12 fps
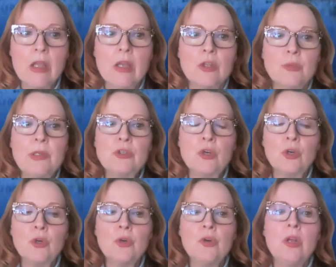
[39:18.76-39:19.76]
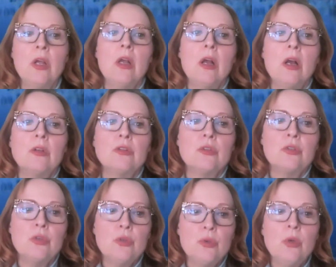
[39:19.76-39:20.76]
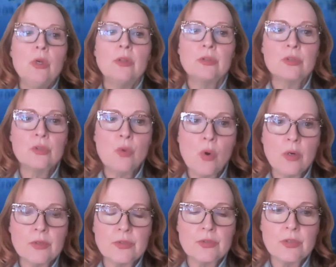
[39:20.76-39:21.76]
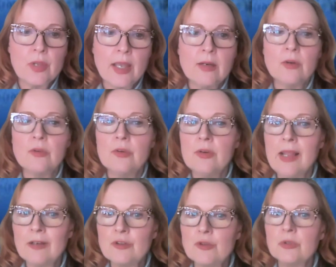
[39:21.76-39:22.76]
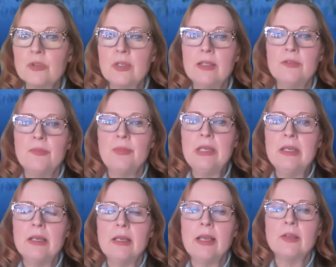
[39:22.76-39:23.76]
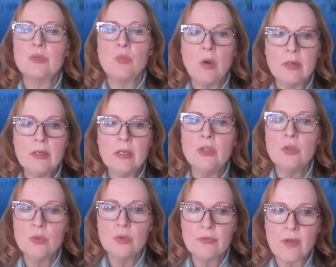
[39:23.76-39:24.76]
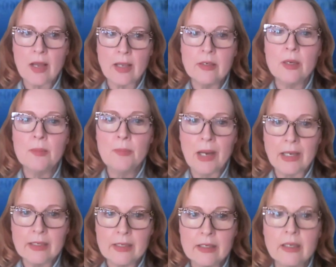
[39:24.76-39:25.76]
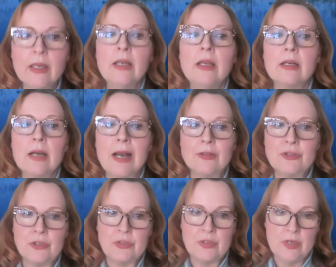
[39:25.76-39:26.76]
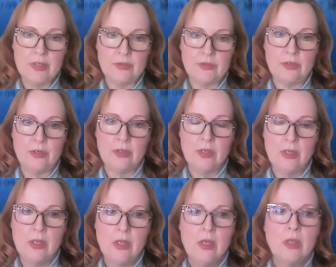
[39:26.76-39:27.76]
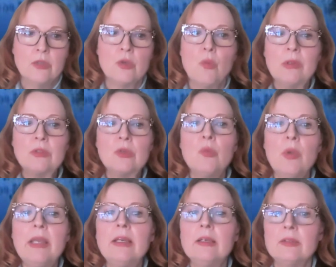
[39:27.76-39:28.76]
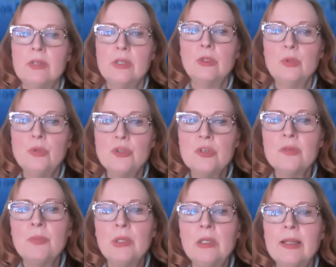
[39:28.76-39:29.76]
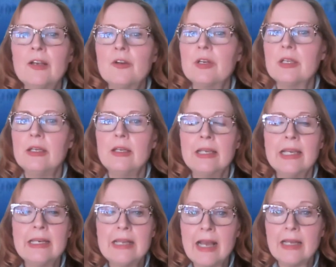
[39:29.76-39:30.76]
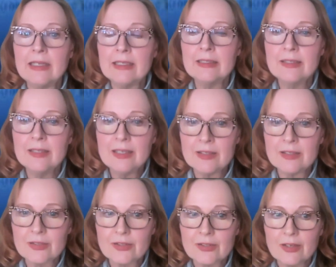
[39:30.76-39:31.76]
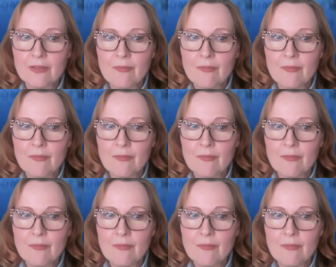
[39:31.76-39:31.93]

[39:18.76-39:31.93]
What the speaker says: the return to the source and our natural state of being as one unified, abiding consciousness. So once awakened, the illusion of polarity cannot exist.